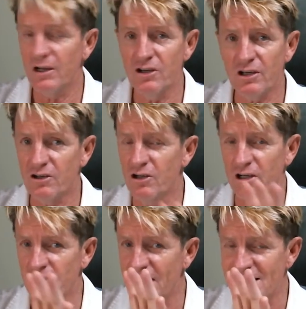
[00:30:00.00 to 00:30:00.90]
No, you
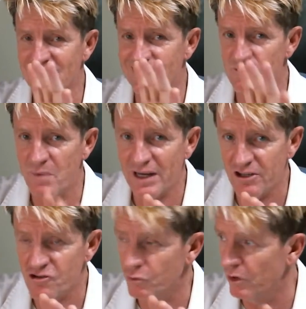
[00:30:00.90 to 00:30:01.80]
can ask as
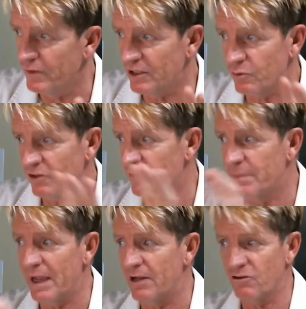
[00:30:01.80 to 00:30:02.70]
many as you want. That's what it's
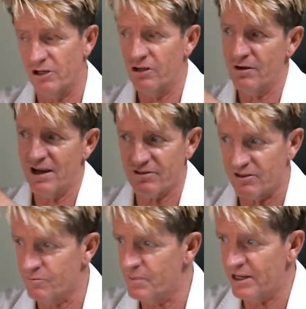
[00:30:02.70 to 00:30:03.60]
about, Donna. You
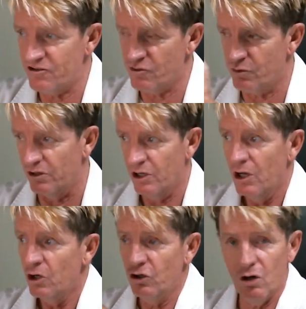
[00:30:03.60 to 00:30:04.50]
ask as many as you want.
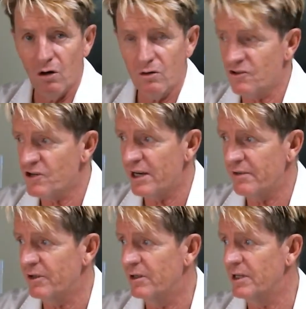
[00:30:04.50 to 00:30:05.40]
You hog the chat
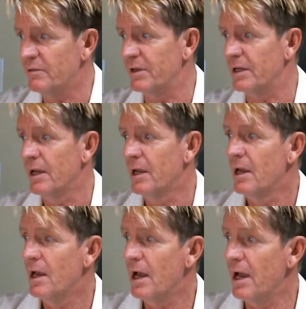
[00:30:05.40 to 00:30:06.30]
if you need be.
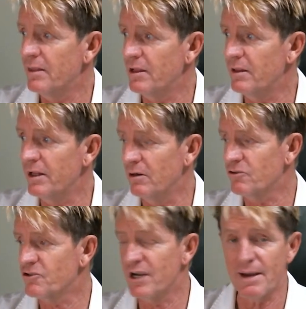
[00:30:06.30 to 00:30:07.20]
Then
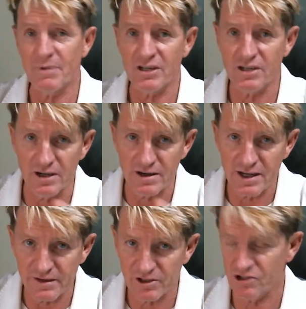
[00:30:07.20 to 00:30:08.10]
I'll shut up, but you don't
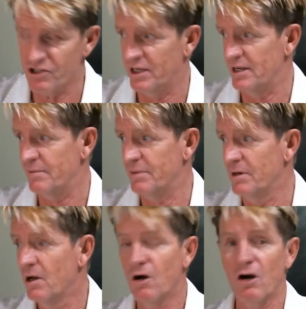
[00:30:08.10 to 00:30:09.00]
have to shut up.
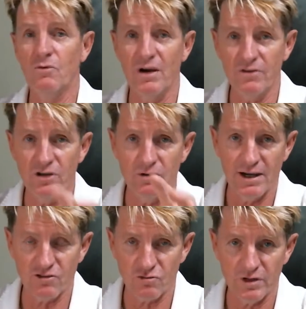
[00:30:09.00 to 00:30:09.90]
I'd rather you
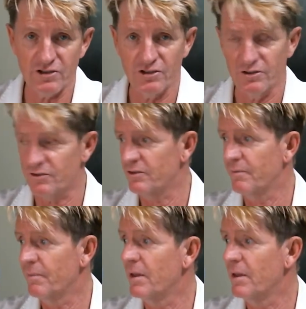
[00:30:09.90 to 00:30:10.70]
ask questions.